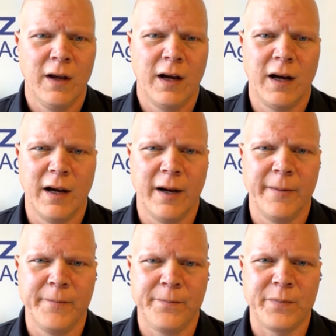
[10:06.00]

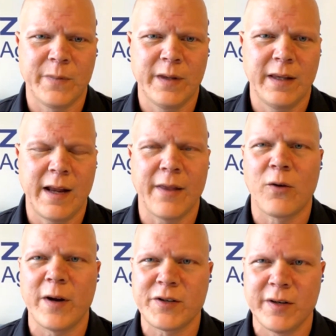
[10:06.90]
Now the
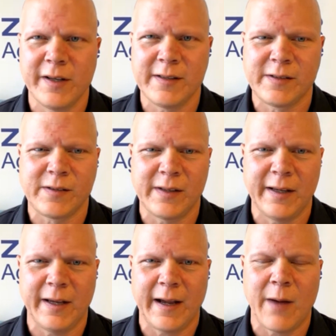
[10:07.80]
question is
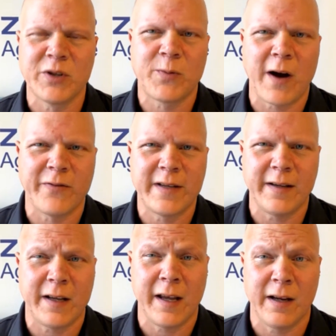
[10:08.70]
how much profit
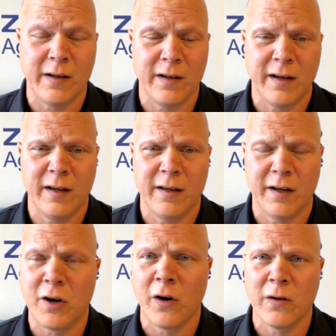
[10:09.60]
taking
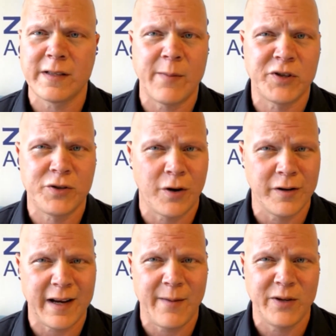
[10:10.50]
incurs, how much
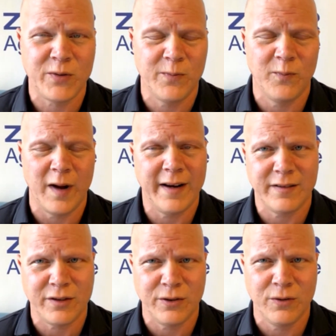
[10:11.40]
chart damage might
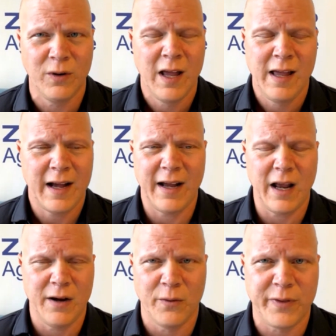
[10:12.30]
it do?
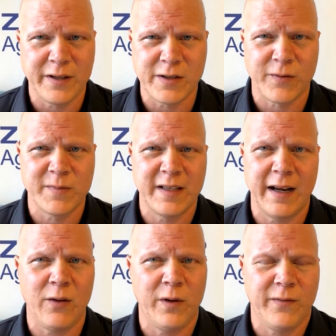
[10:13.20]
I don't think just from
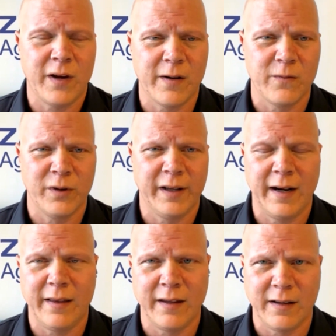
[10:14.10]
today we've done really
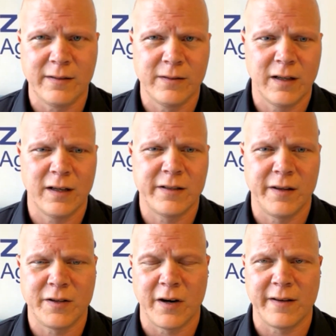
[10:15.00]
anything to
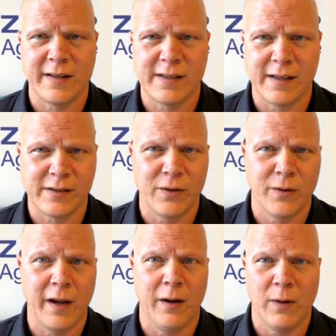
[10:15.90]
the chart that says,
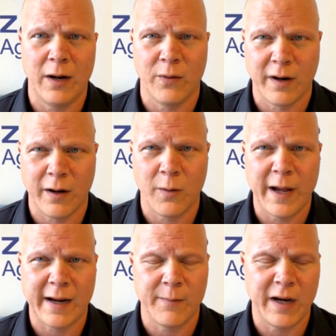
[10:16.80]
okay, wow, we're going to go
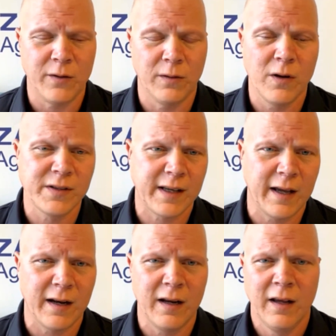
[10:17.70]
back and make new lows again.